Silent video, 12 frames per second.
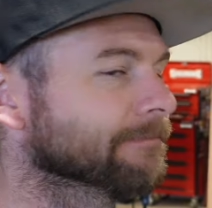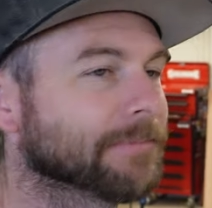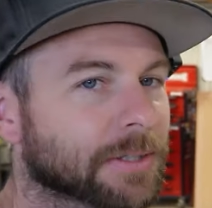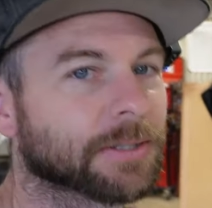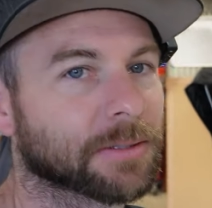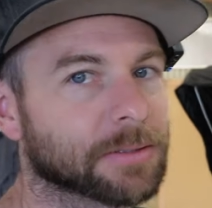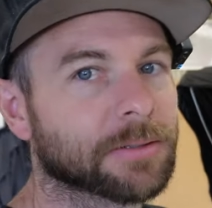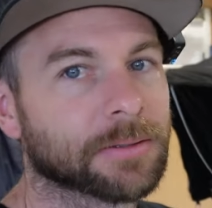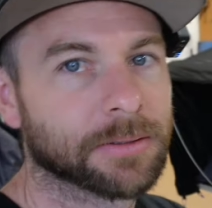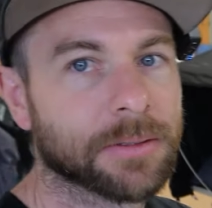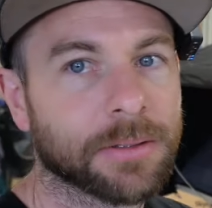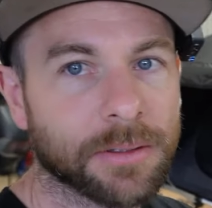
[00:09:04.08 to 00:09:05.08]
Well,
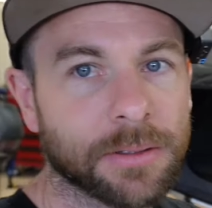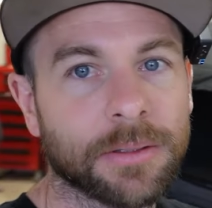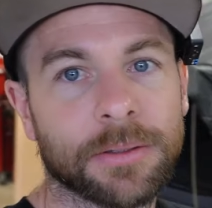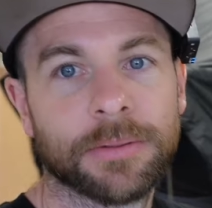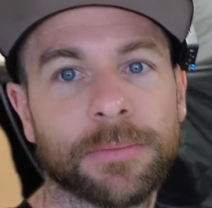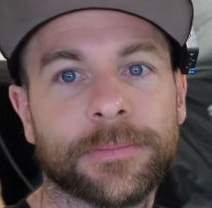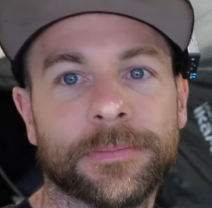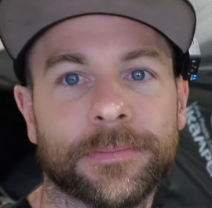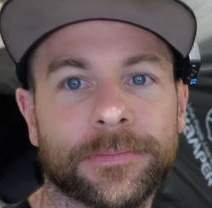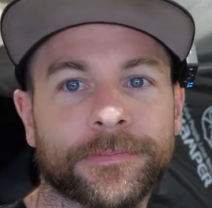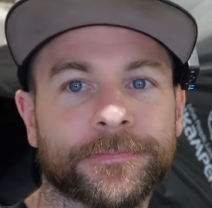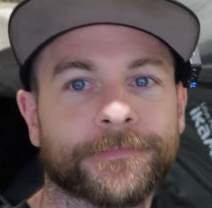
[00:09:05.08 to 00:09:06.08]
plasticky. They are plastic, but
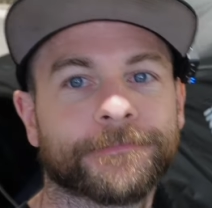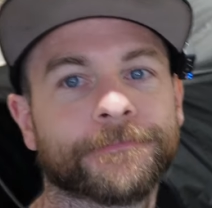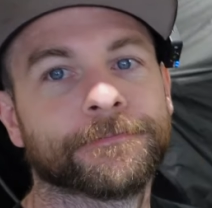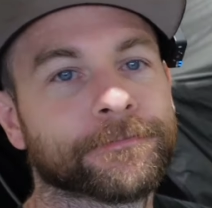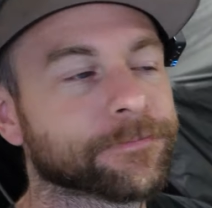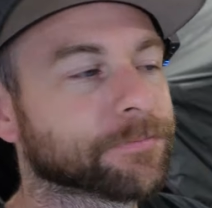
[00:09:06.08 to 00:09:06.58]
if you know what I'm saying.